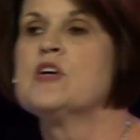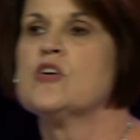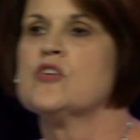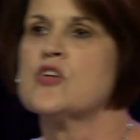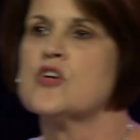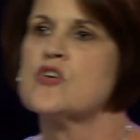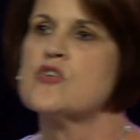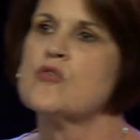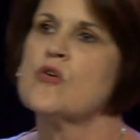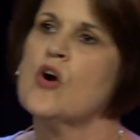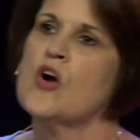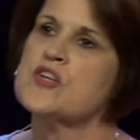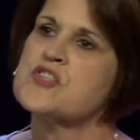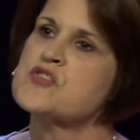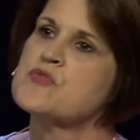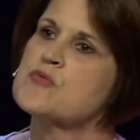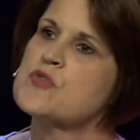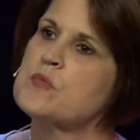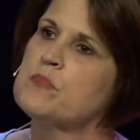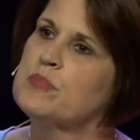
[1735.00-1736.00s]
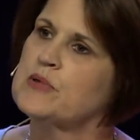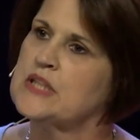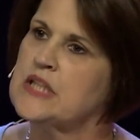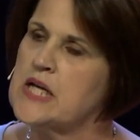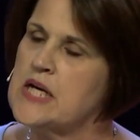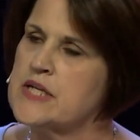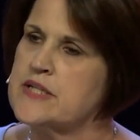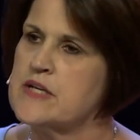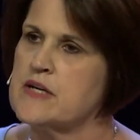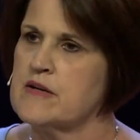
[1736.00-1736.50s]
on the cross through the
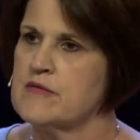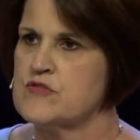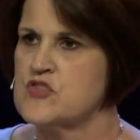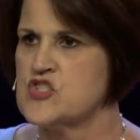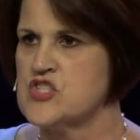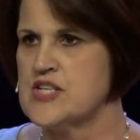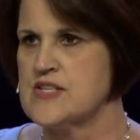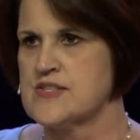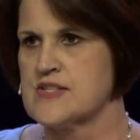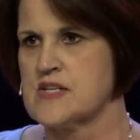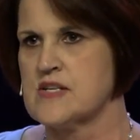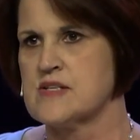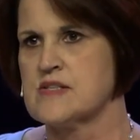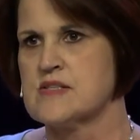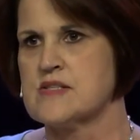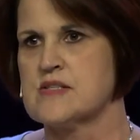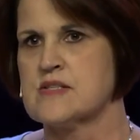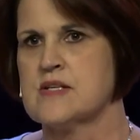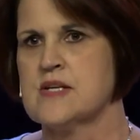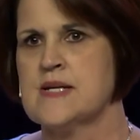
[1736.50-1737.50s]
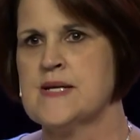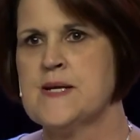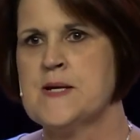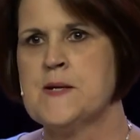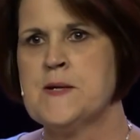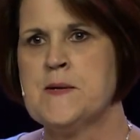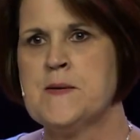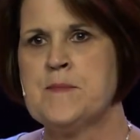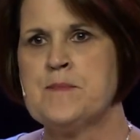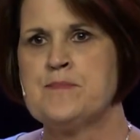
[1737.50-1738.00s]
blood of Jesus.
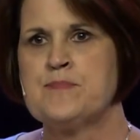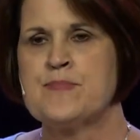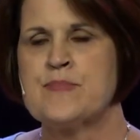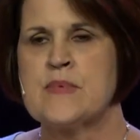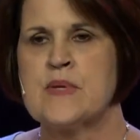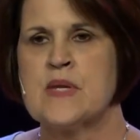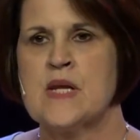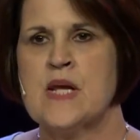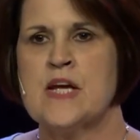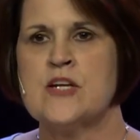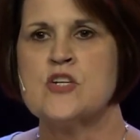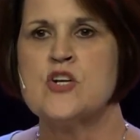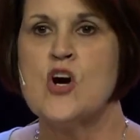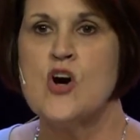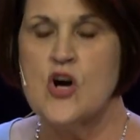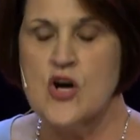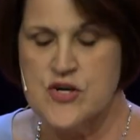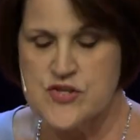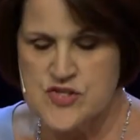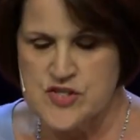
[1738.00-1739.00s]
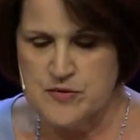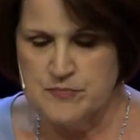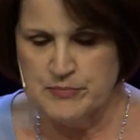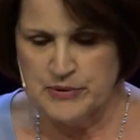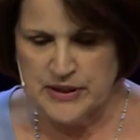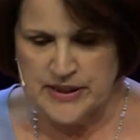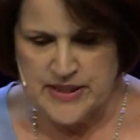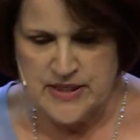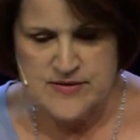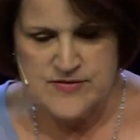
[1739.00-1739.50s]
And Carson
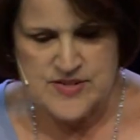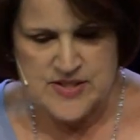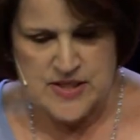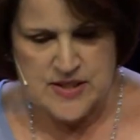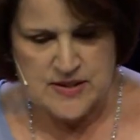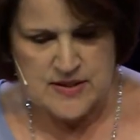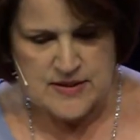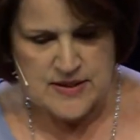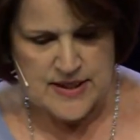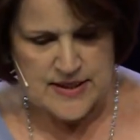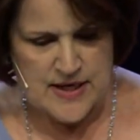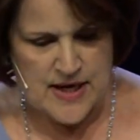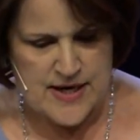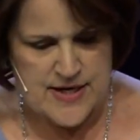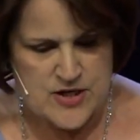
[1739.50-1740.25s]
believes, and, and I